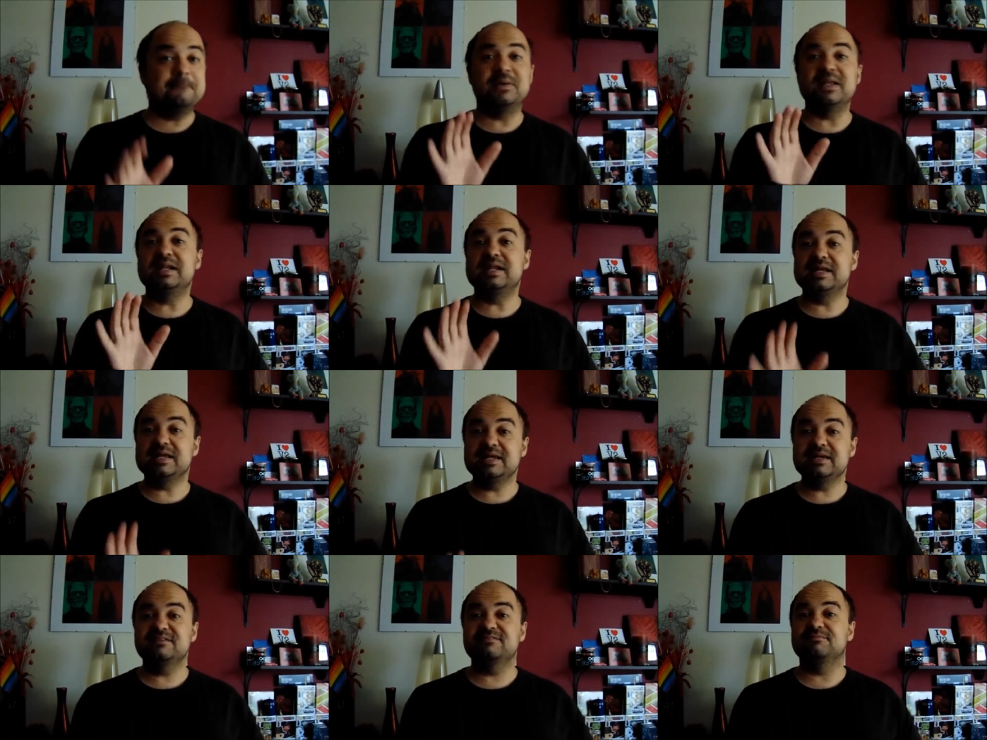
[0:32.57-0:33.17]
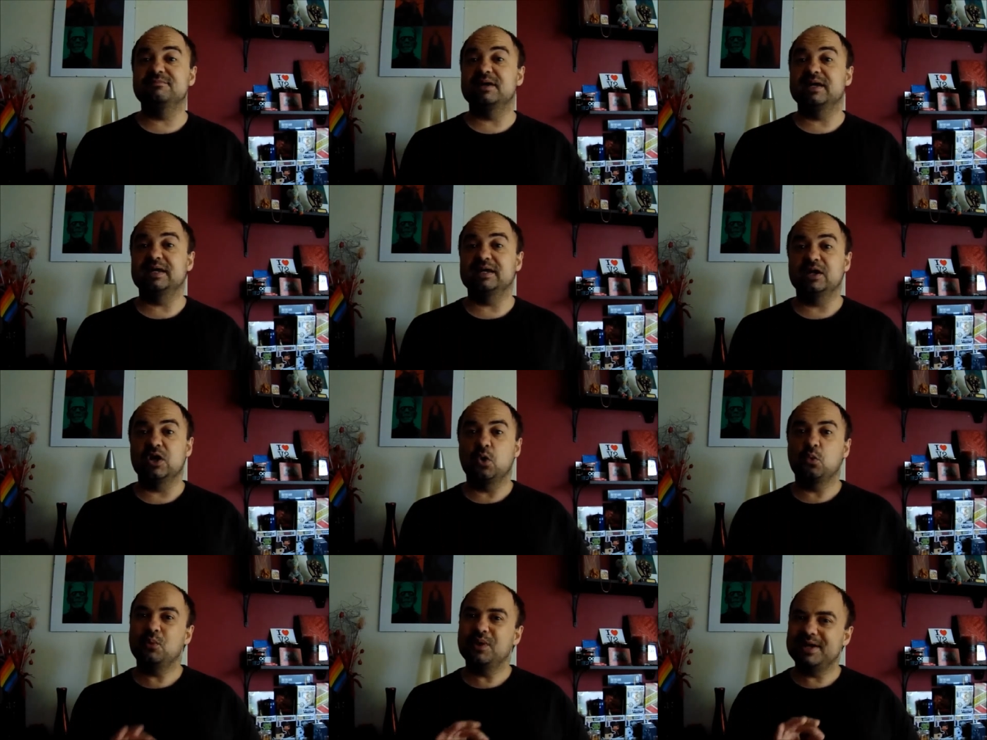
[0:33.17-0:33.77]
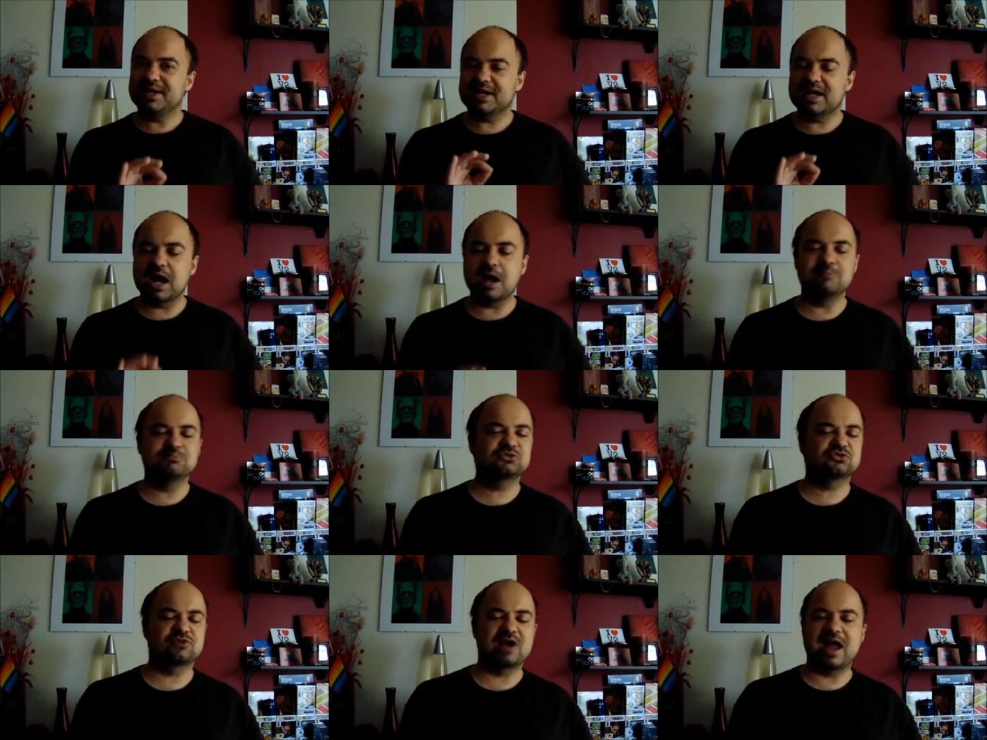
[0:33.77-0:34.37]
believe me, when it
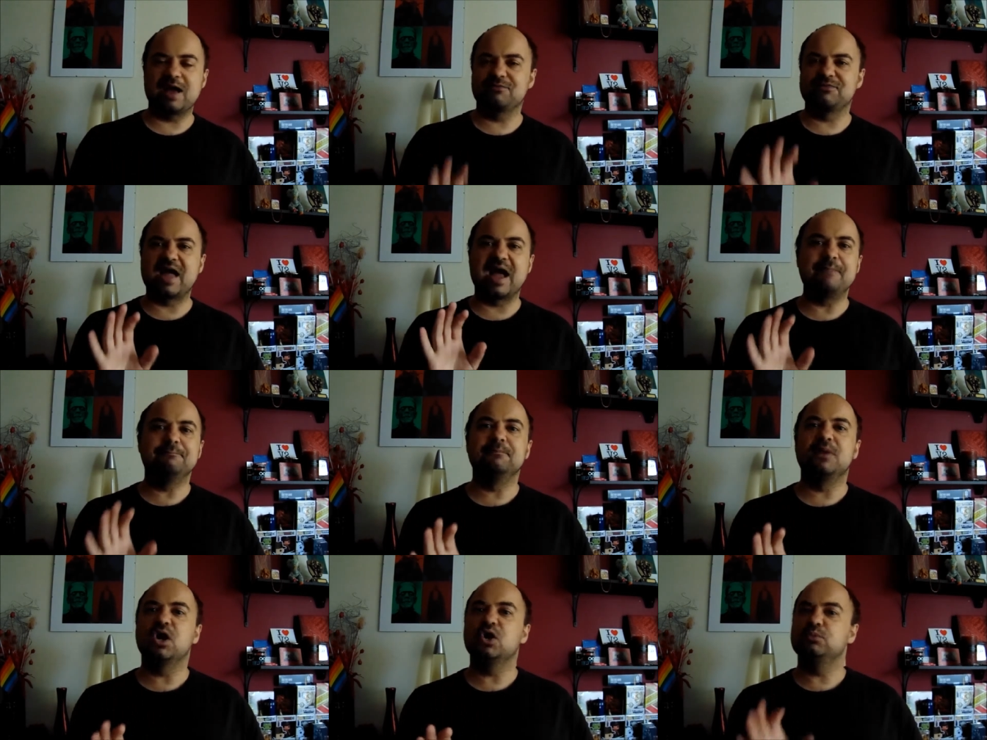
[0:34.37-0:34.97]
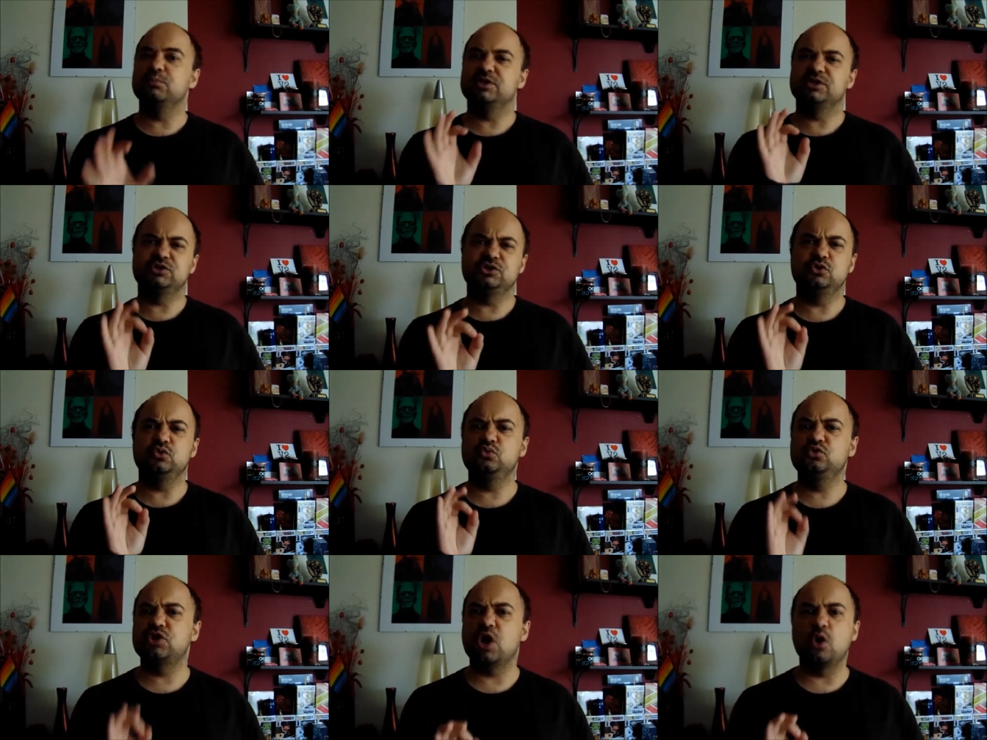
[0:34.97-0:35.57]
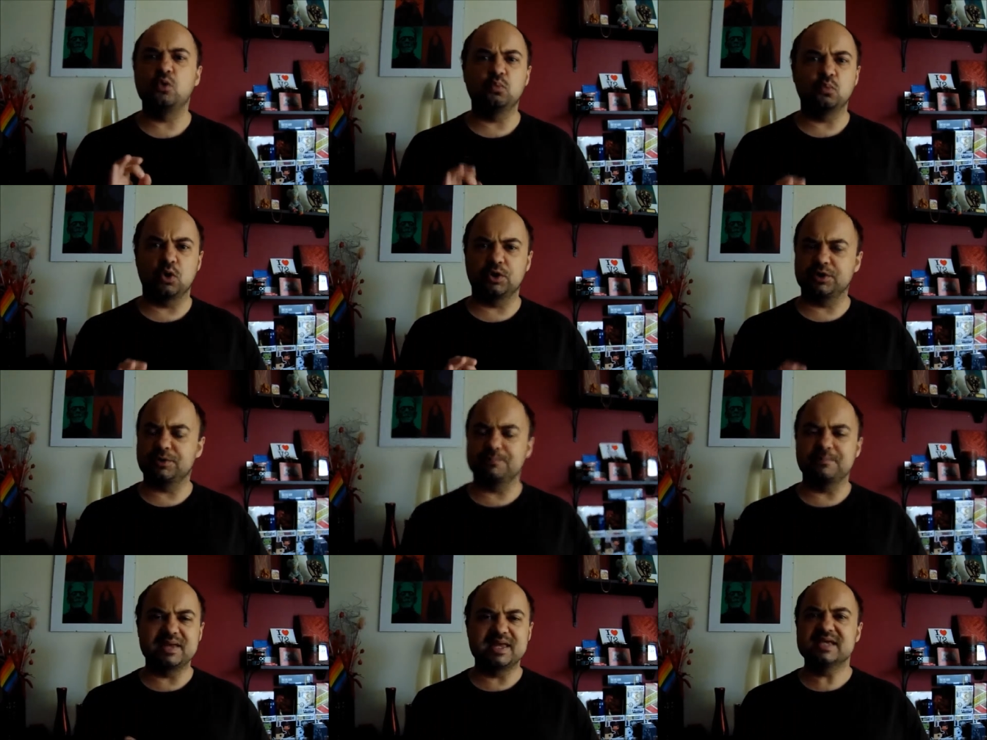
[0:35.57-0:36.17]
comes round, that moment you don't
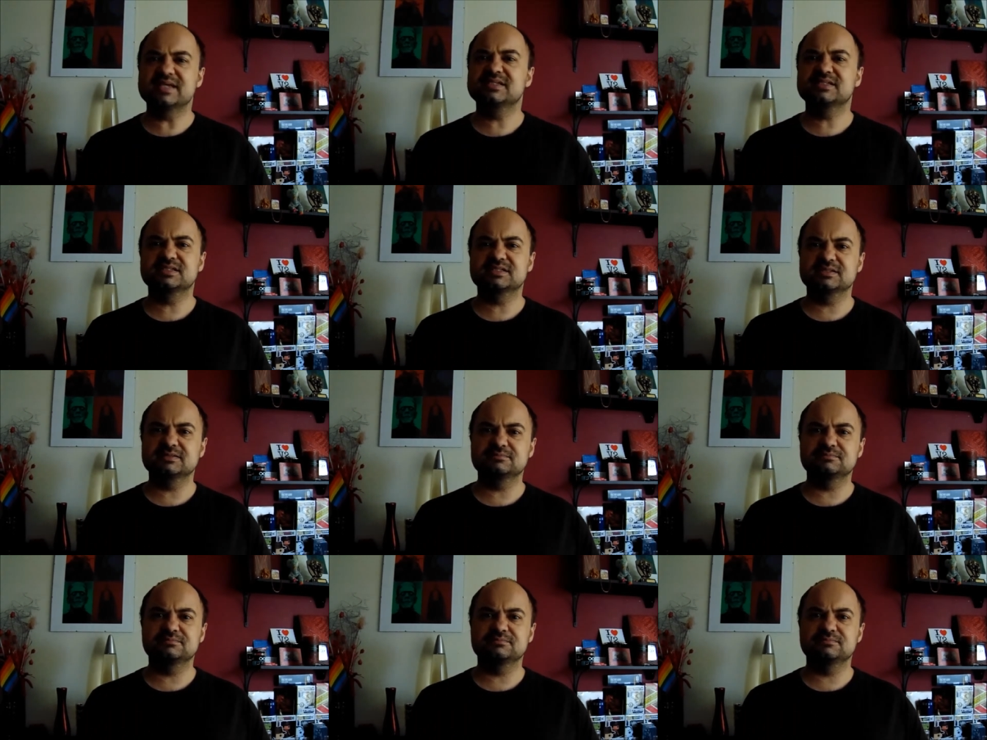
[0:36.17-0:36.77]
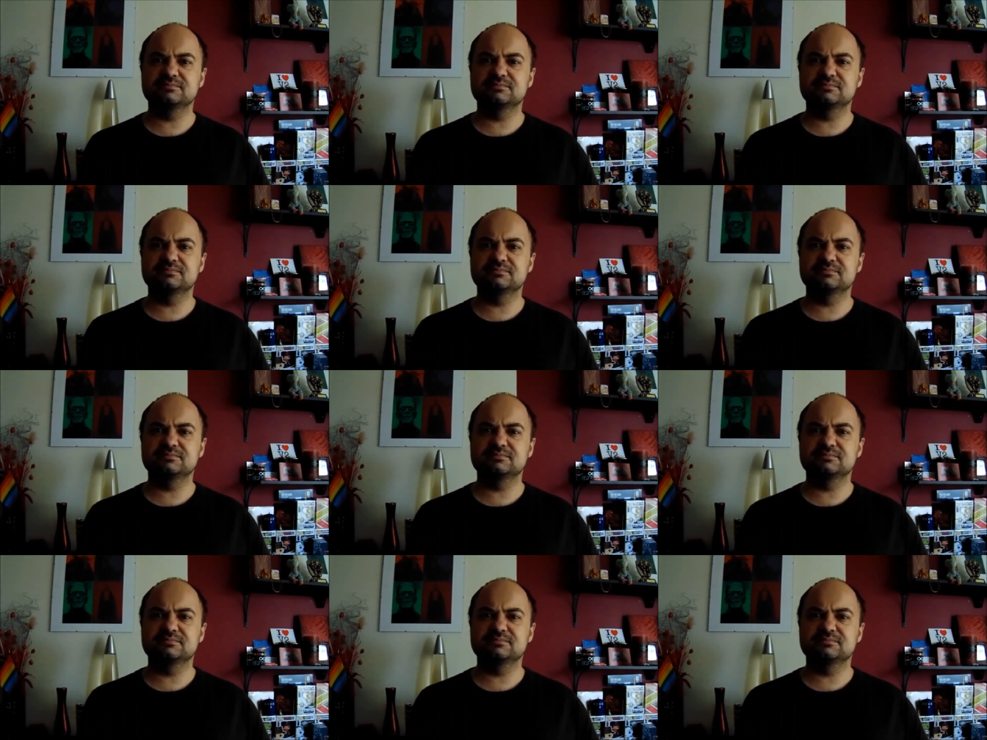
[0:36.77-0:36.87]
want to miss.